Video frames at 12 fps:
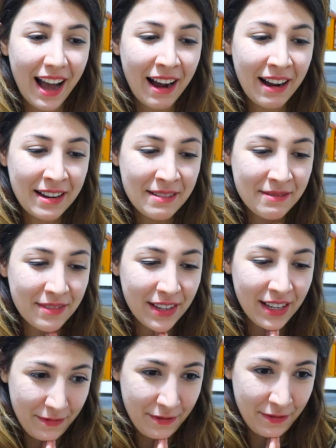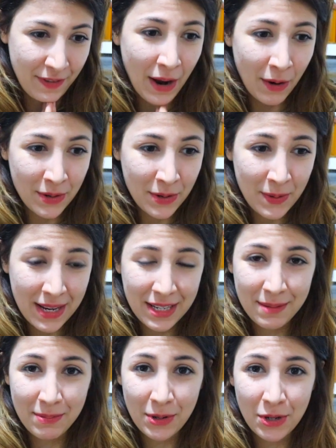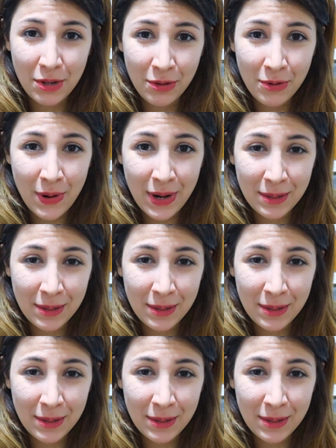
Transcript: I've found a way to push through